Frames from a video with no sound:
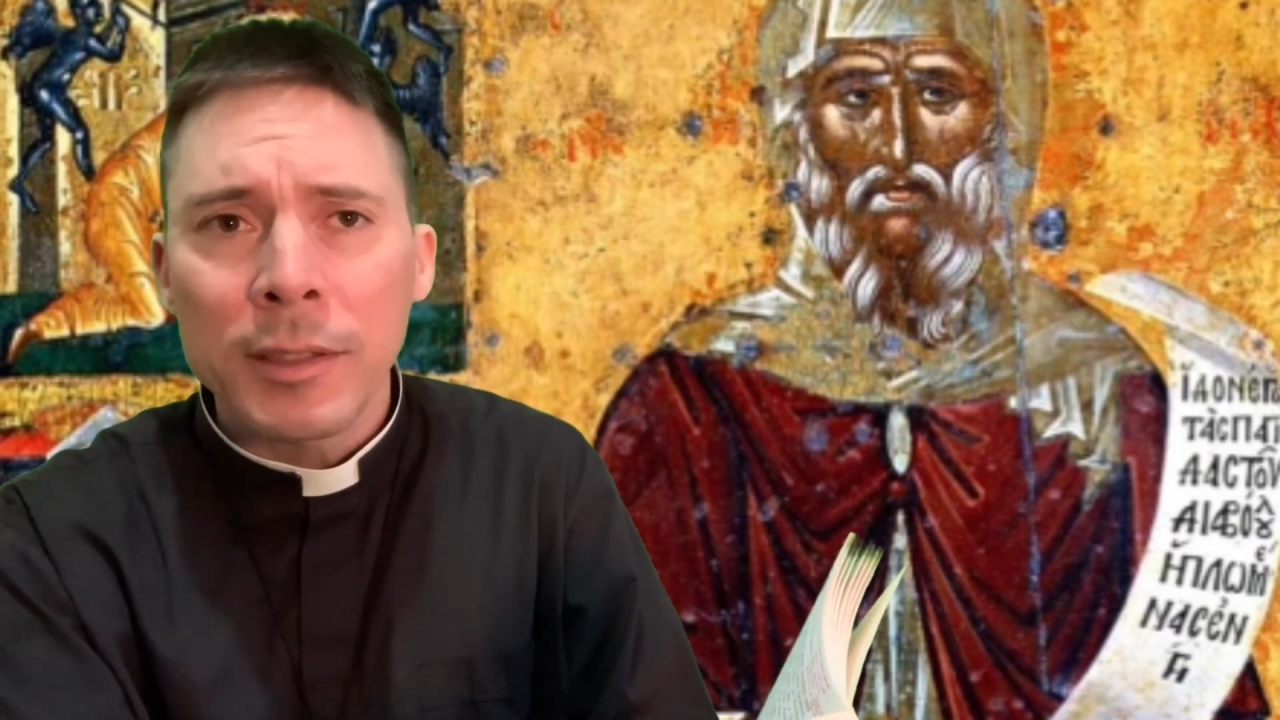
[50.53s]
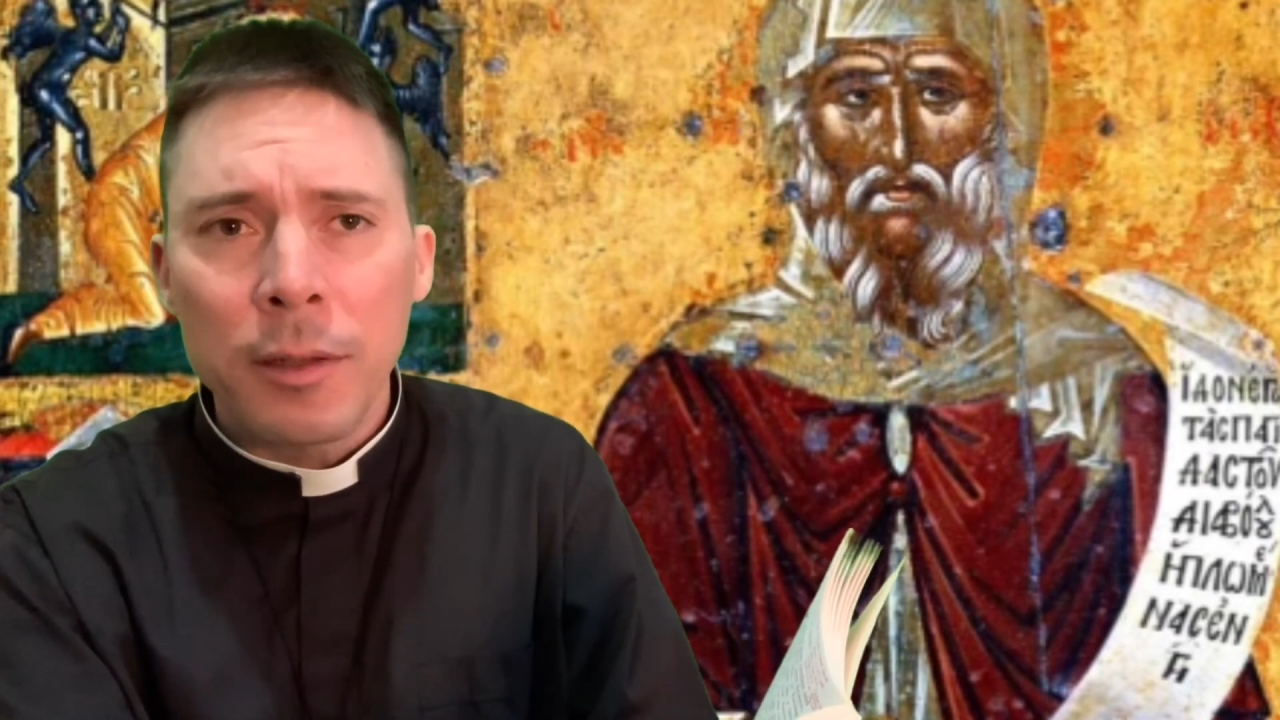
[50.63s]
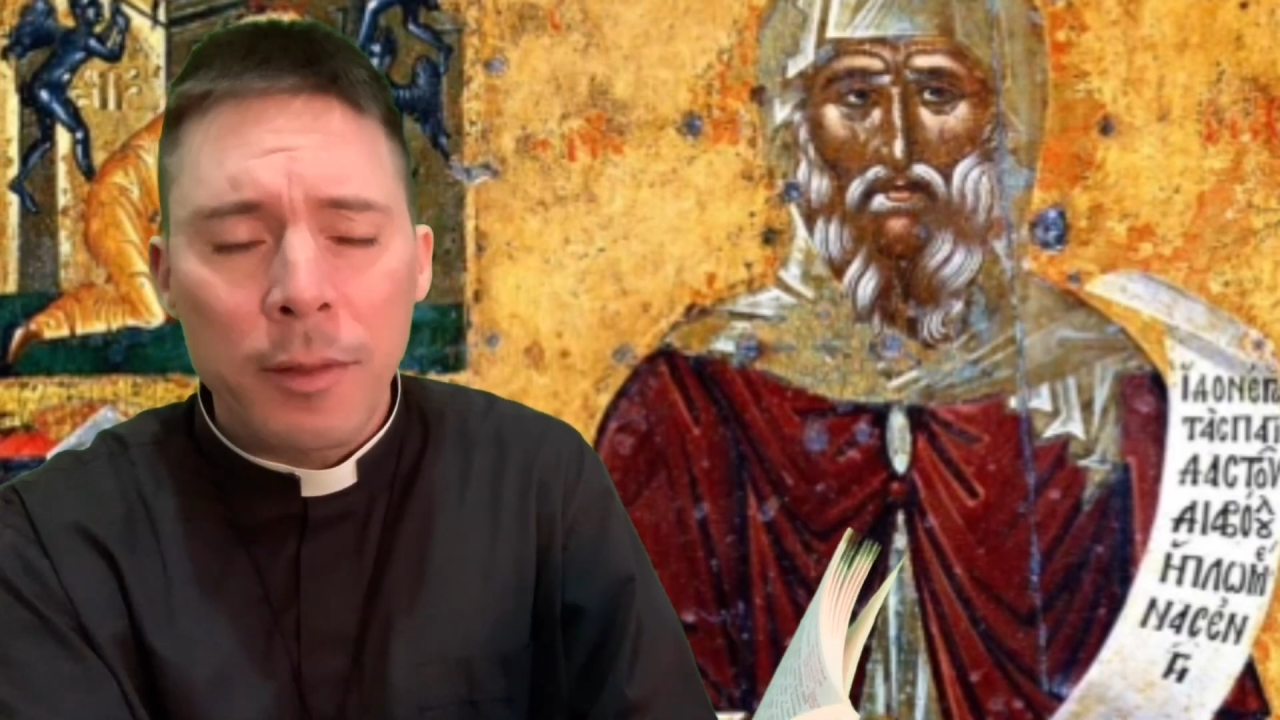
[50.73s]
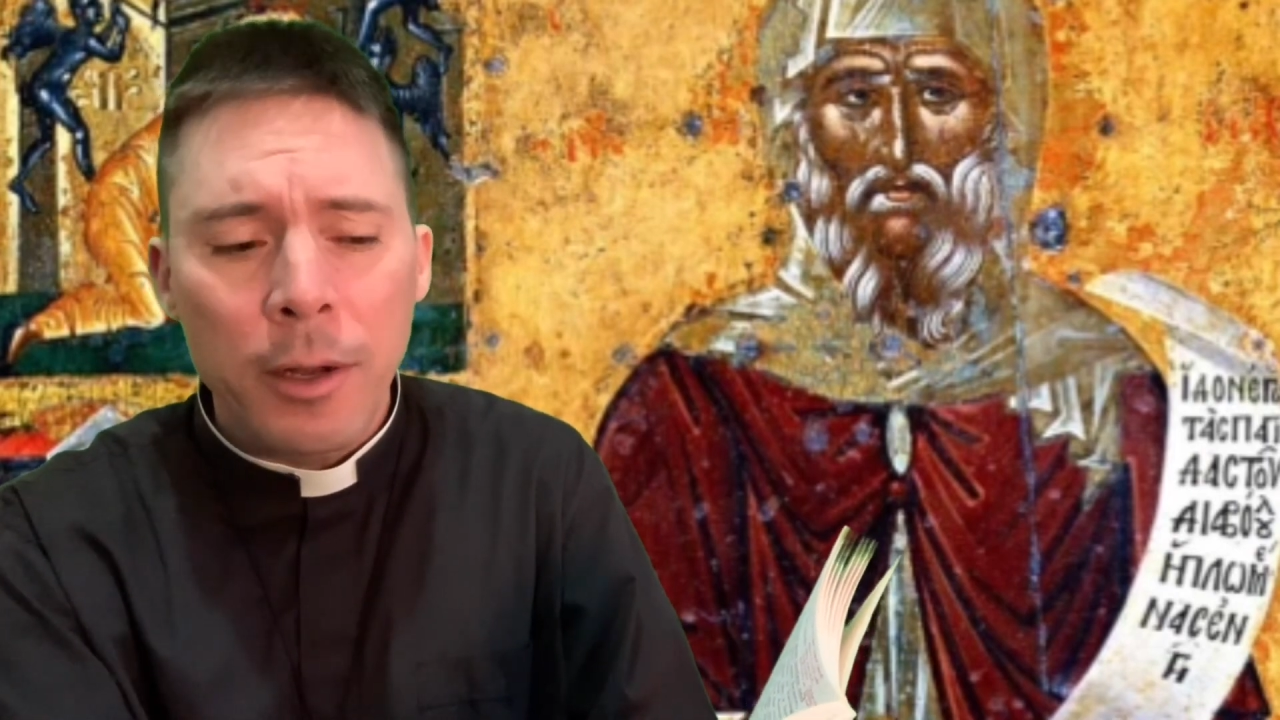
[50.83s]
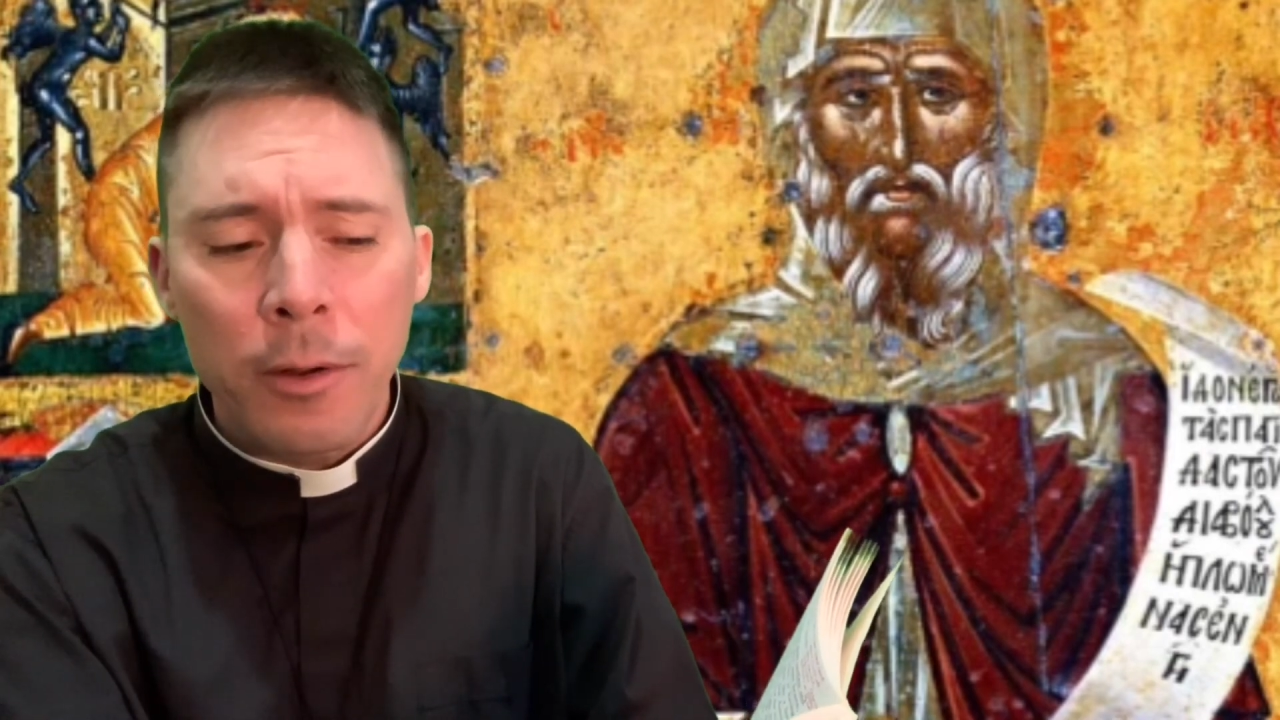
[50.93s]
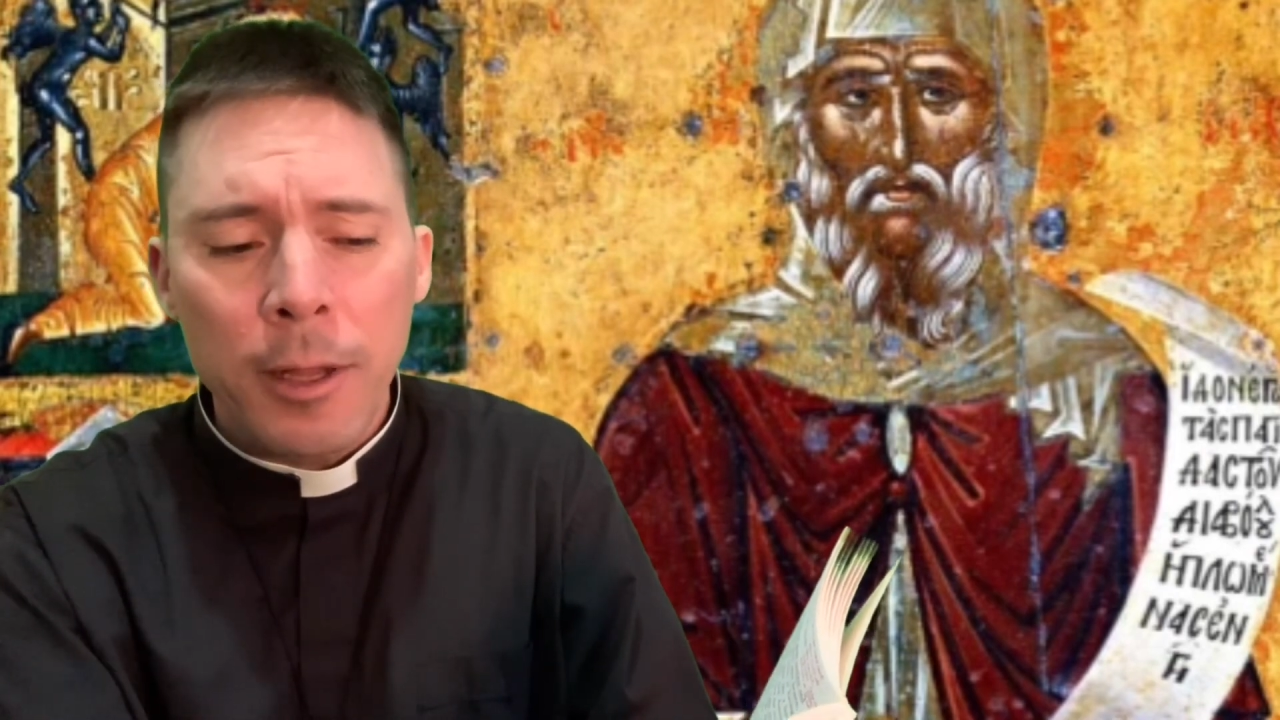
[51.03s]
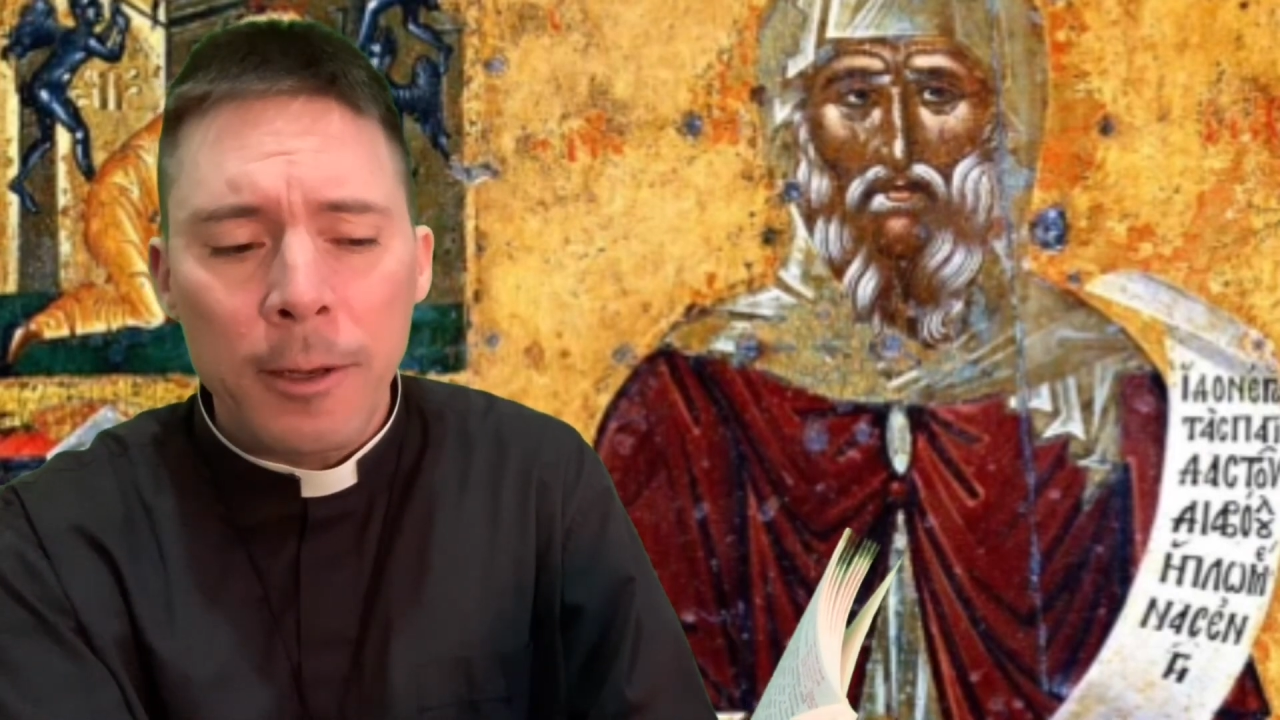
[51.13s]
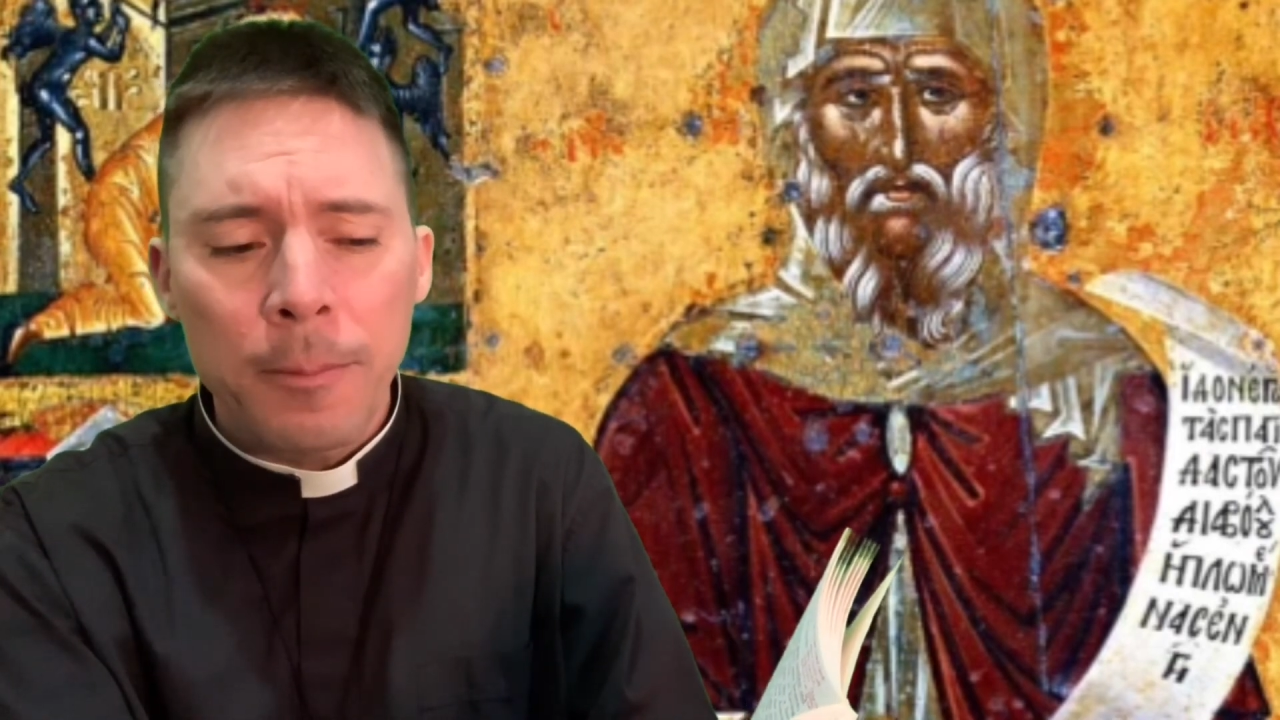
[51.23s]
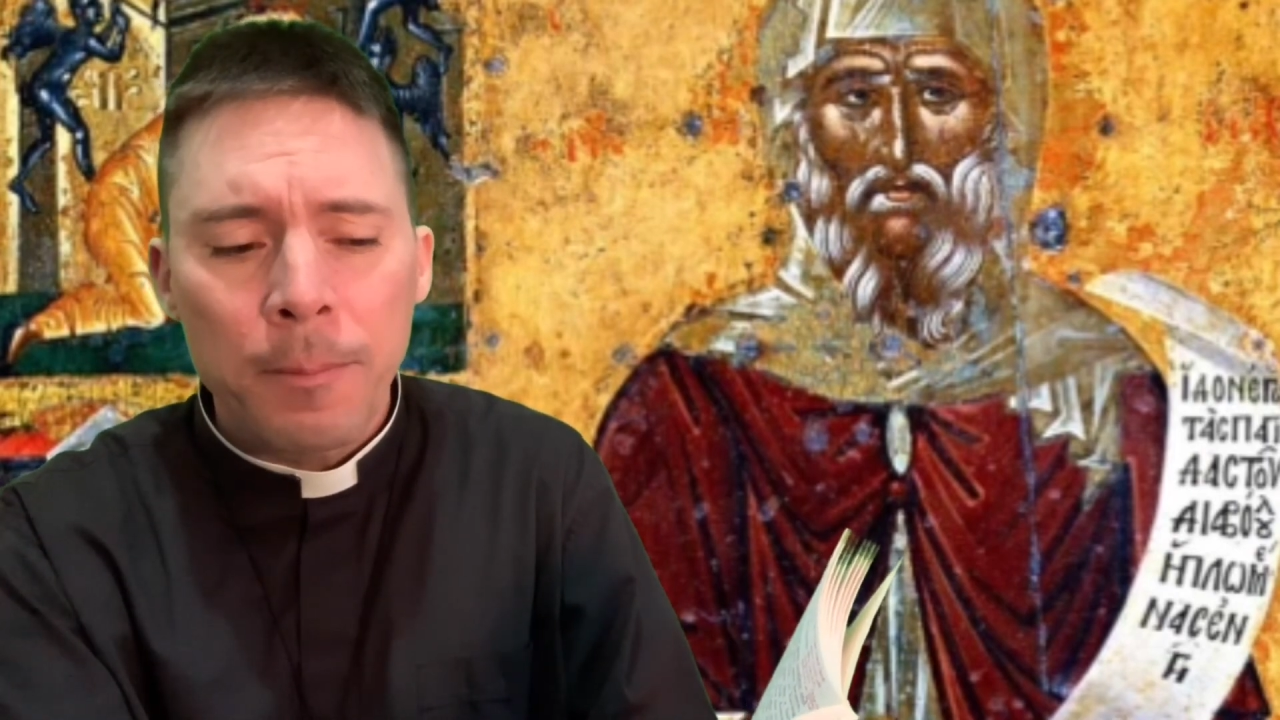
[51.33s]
therein,